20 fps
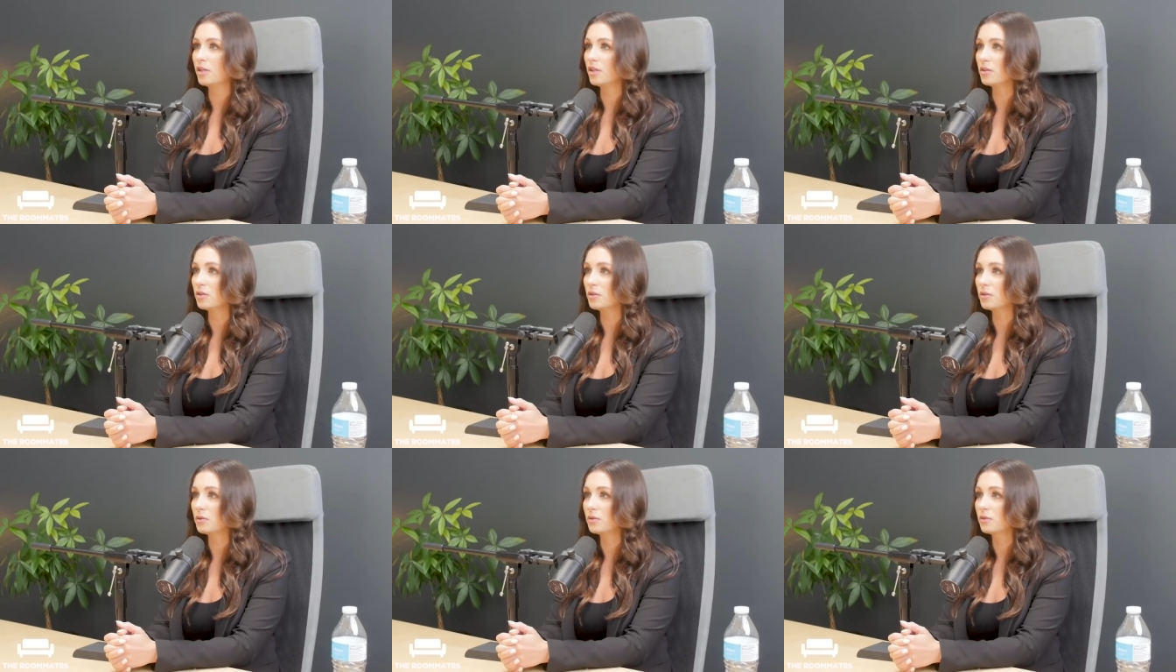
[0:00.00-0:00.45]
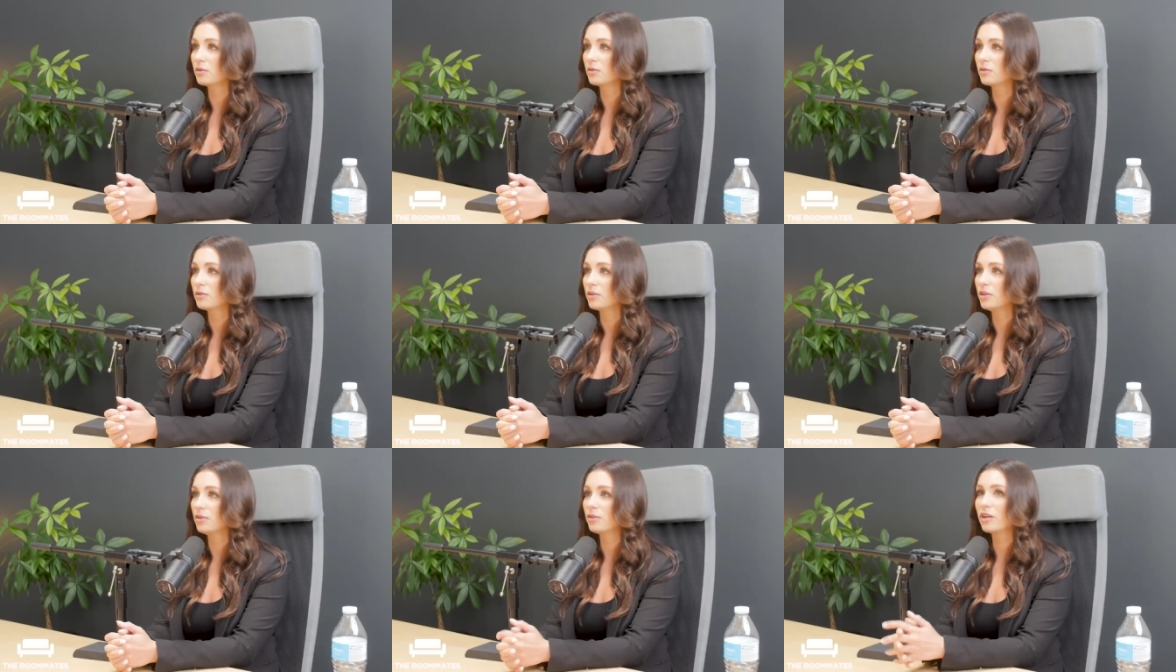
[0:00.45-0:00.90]
be you. You
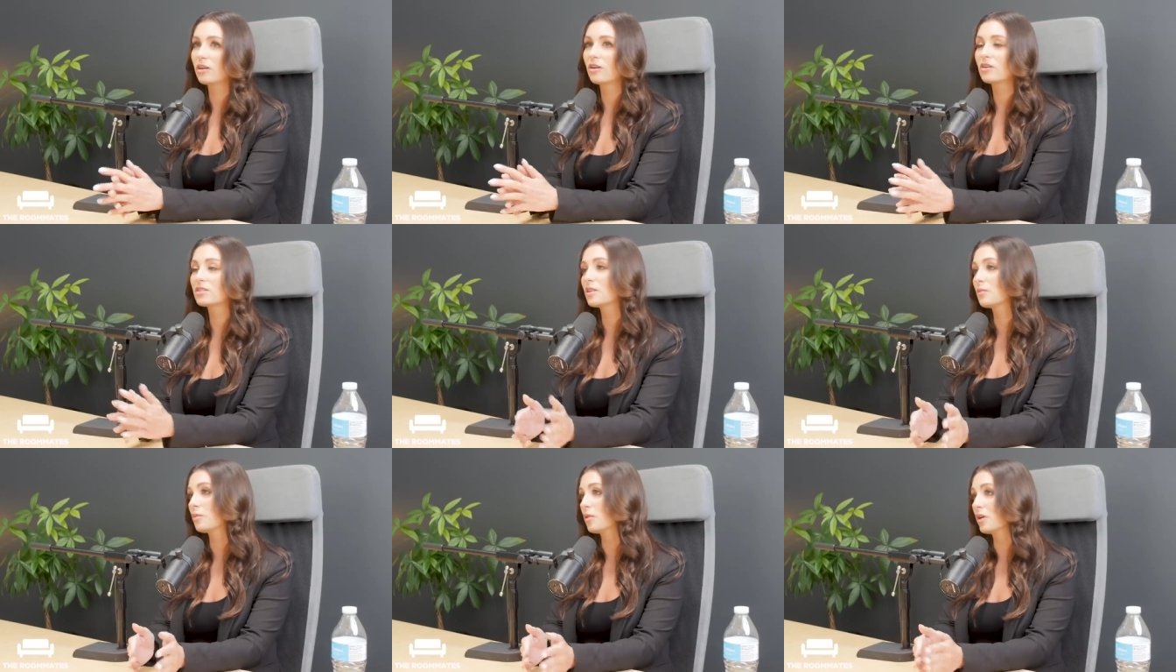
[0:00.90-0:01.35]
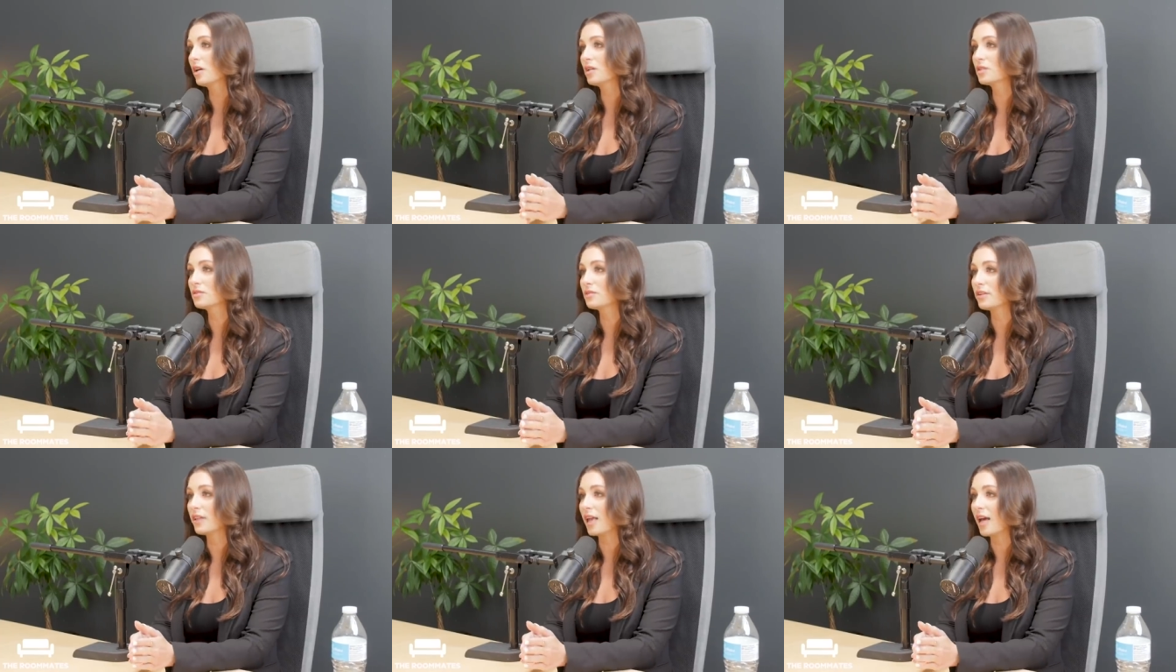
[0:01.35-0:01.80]
know? You can go somewhere
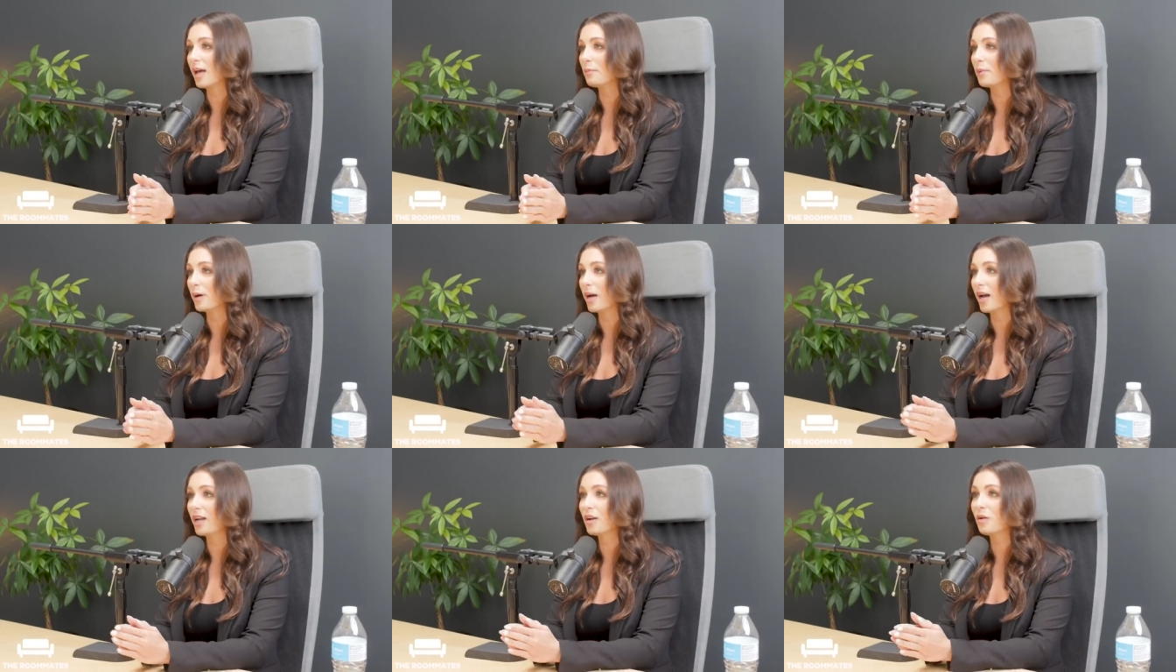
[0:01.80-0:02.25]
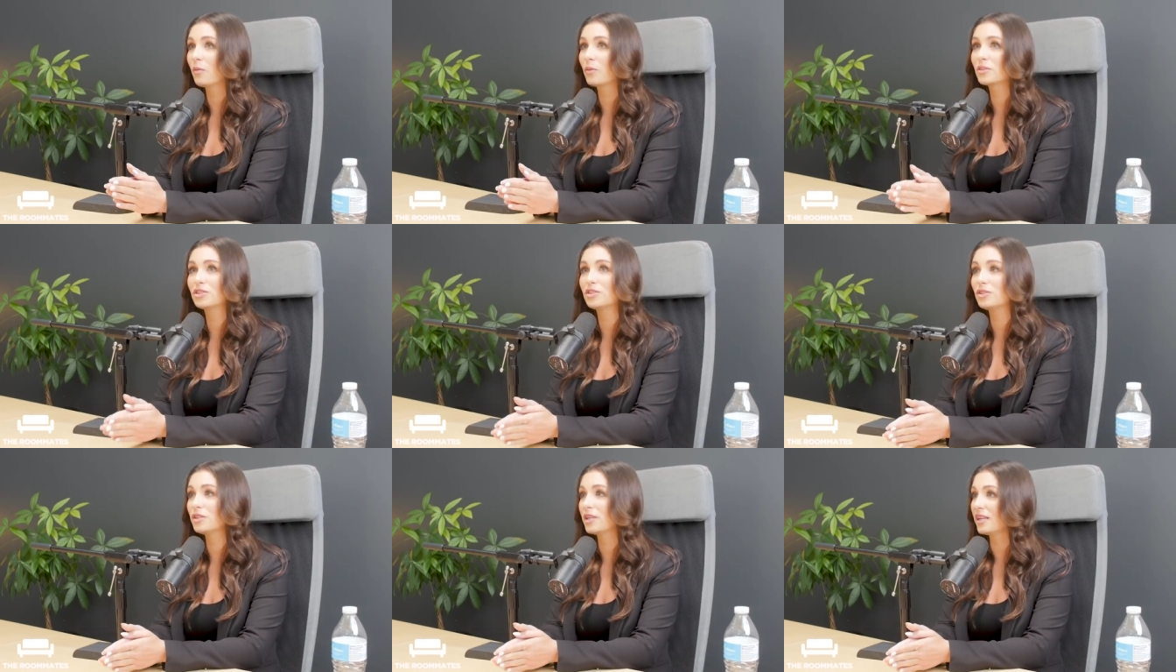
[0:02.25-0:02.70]
else for that, but I
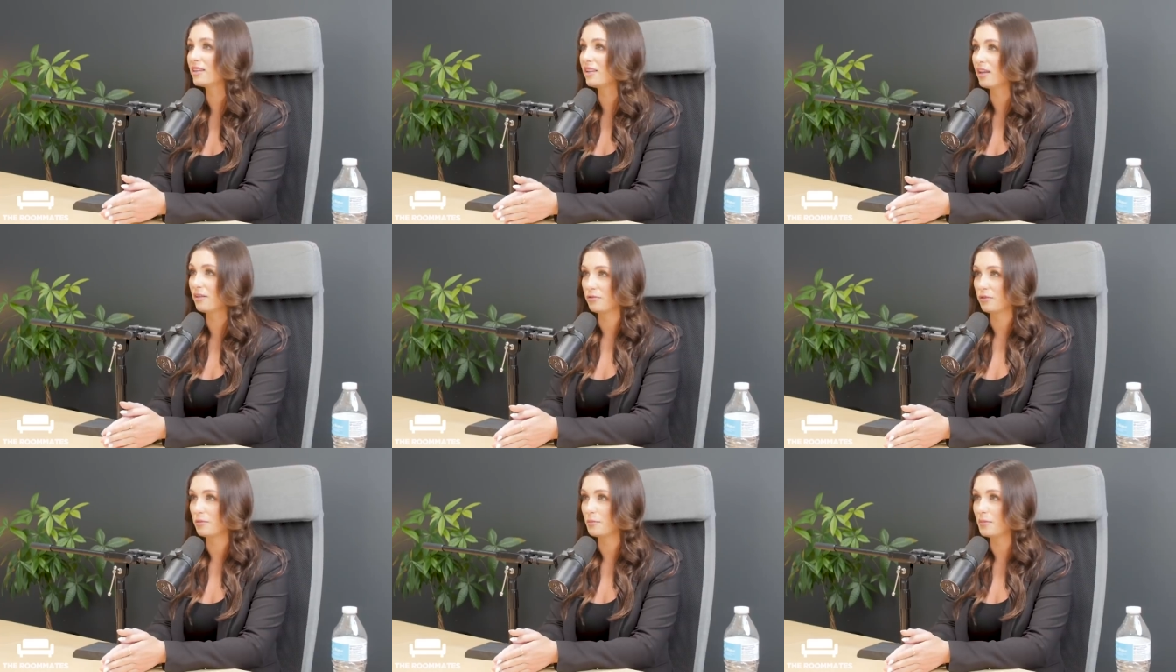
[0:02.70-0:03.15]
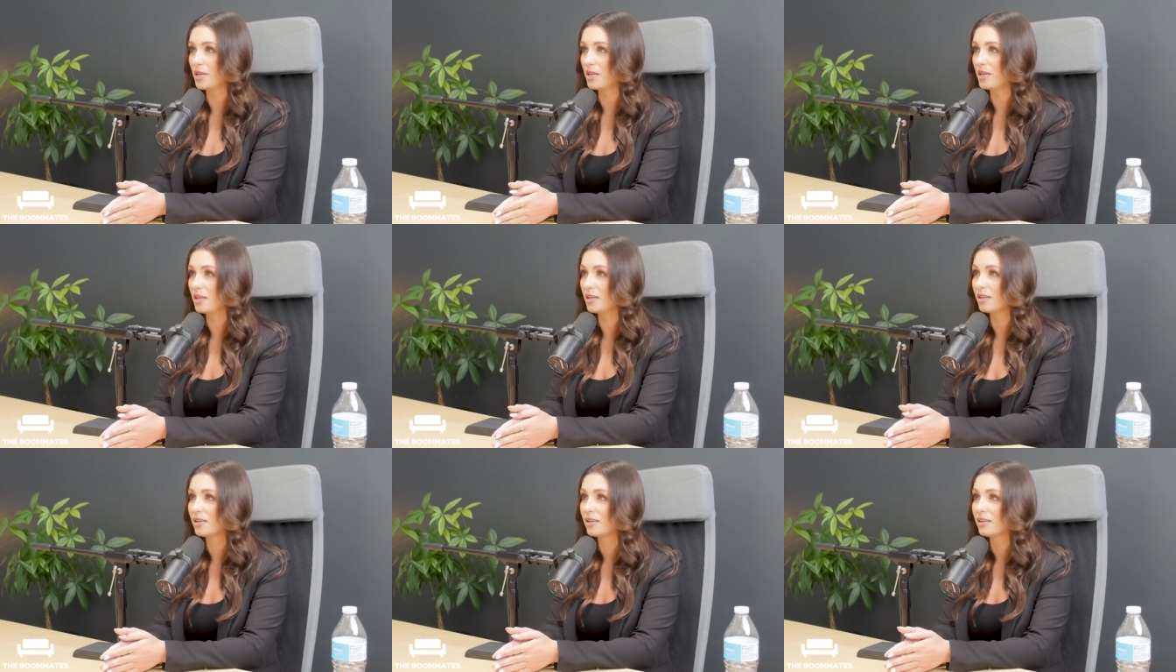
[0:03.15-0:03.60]
don't want you to get that from
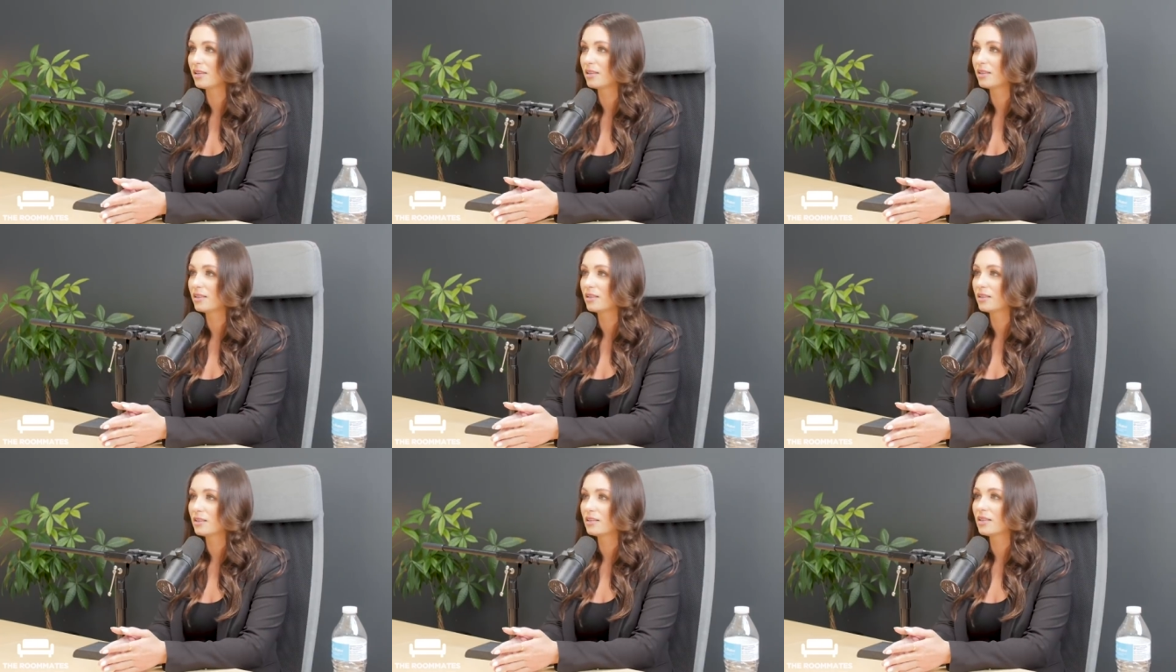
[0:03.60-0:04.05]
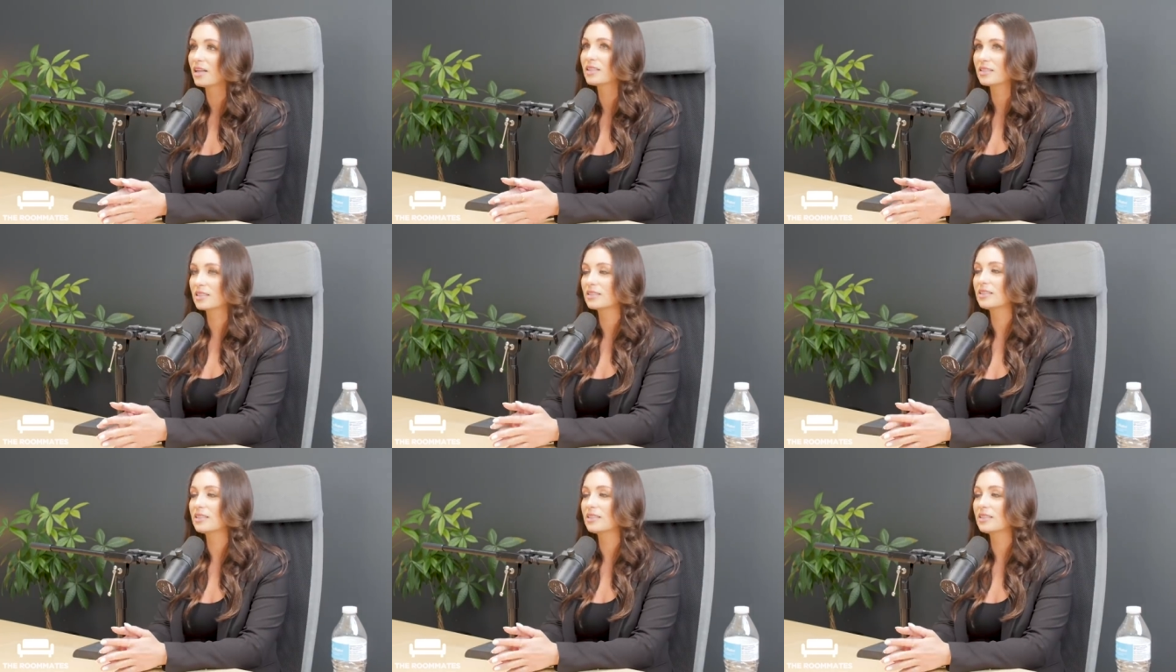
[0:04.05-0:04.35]
me. Exactly.